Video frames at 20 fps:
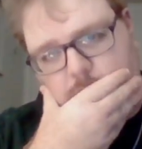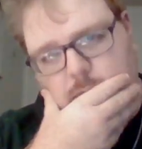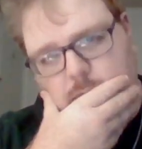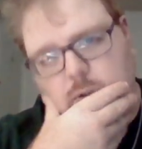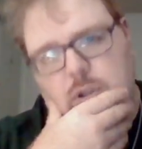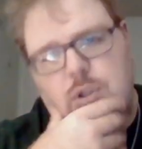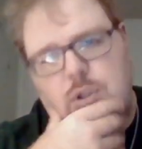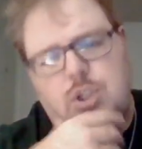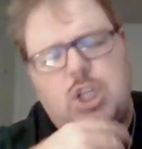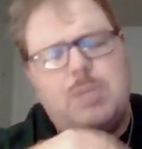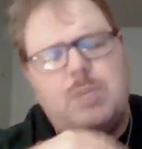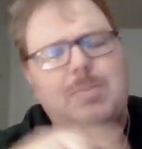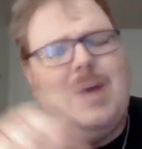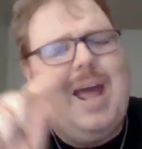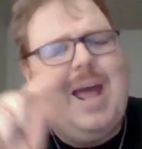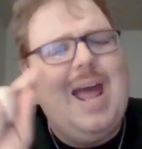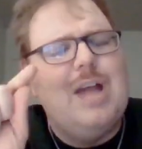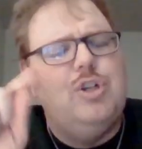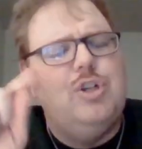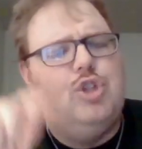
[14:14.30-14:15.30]
Excuse me,
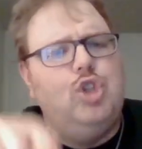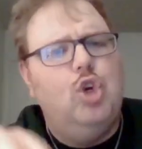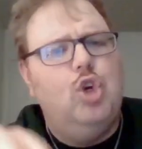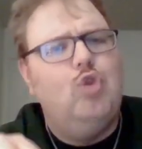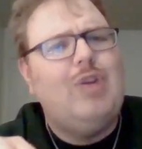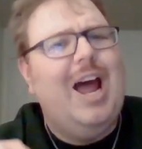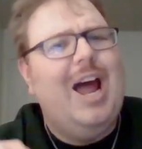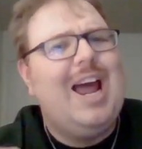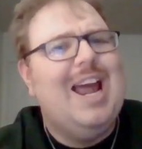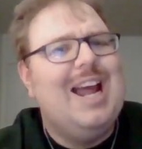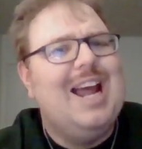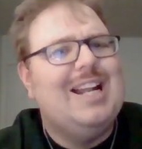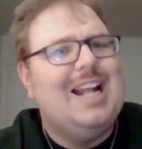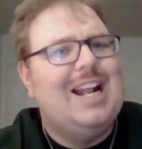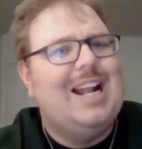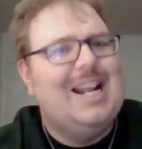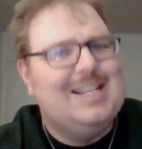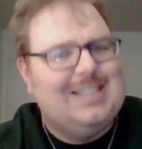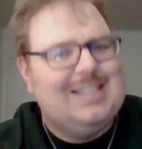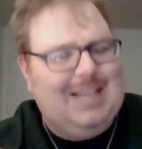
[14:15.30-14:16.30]
and do not hit the
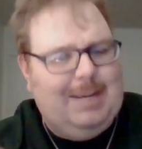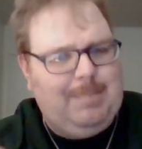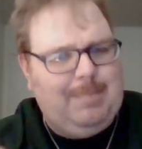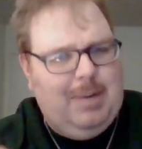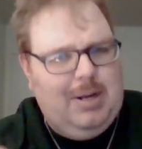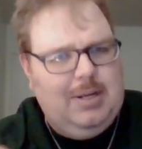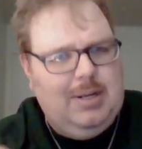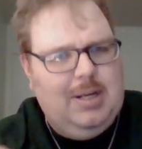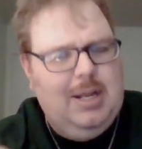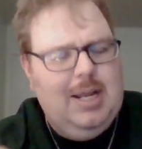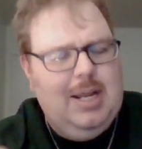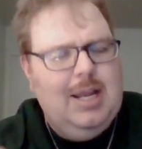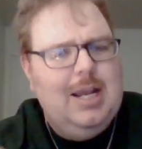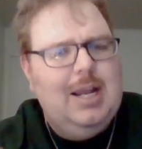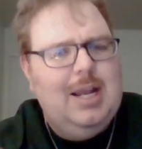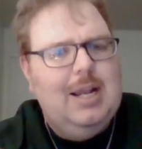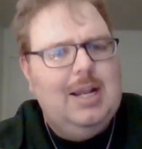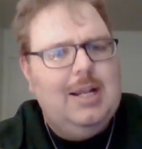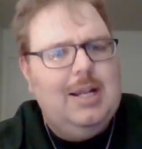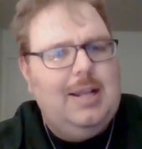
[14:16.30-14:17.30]
dislike button.
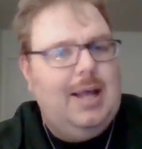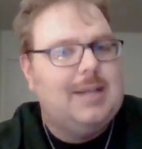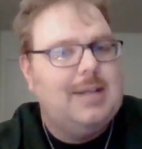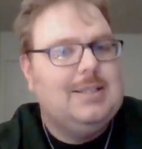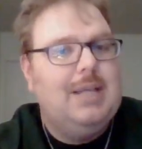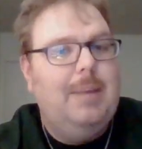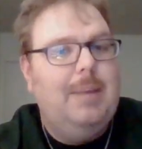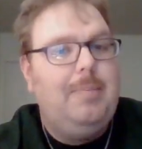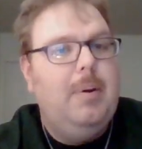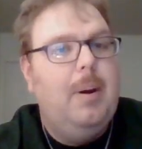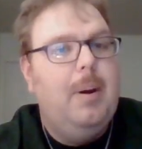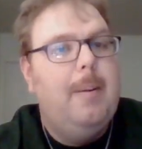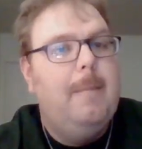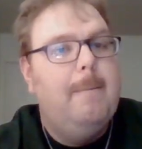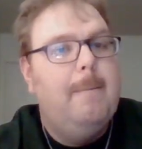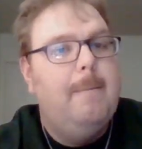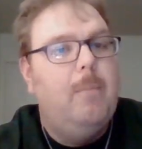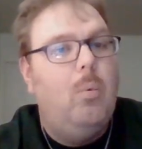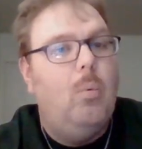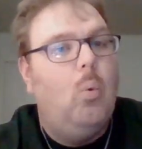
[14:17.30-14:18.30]
Next up,
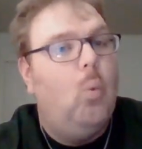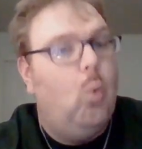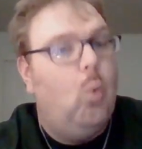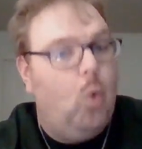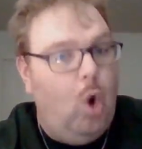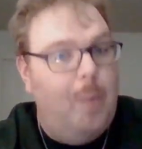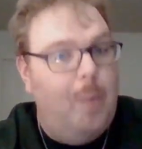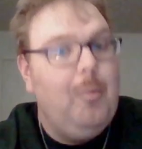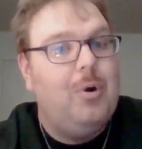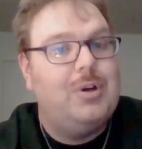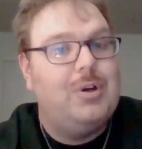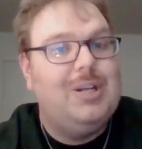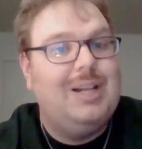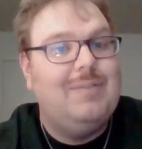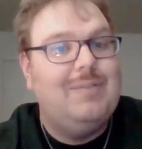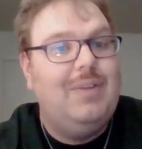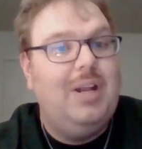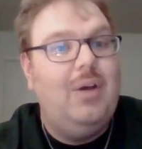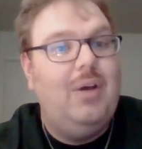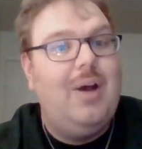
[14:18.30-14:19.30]
one more kind of
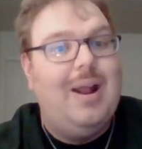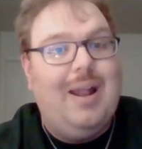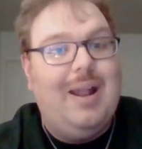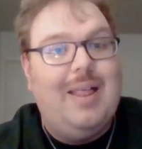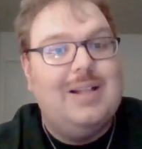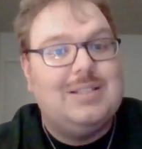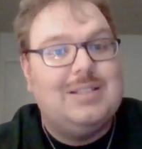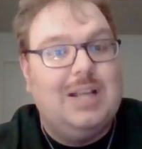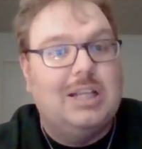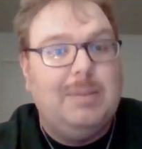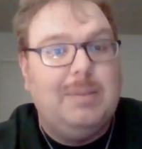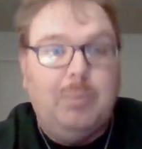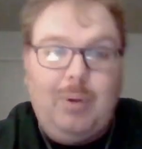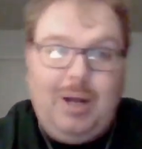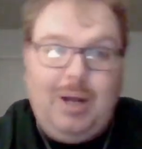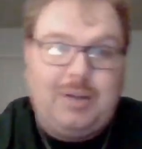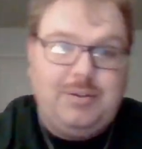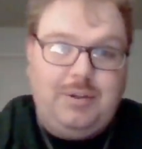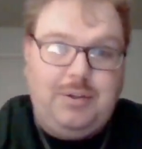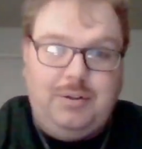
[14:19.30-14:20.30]
video, and it's on to Blue
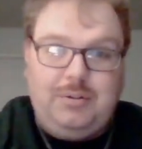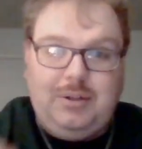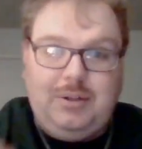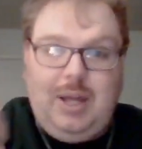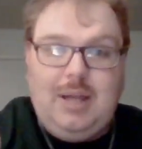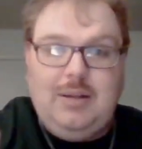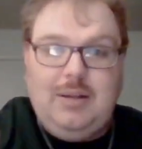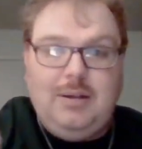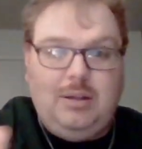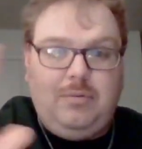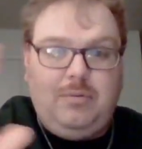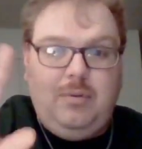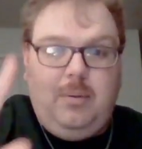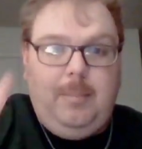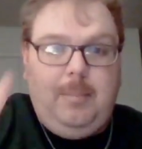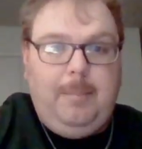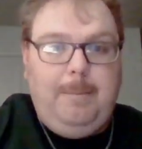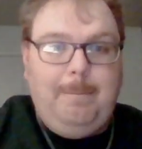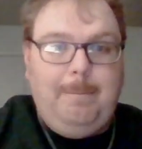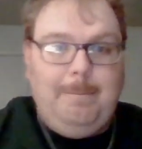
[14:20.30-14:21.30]
Exorcist. Okay, next video.
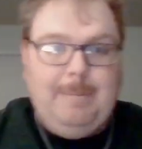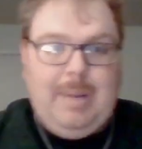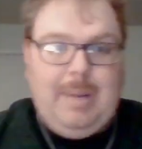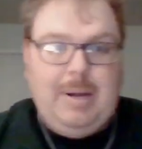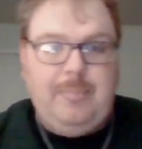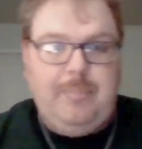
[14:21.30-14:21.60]
Bye.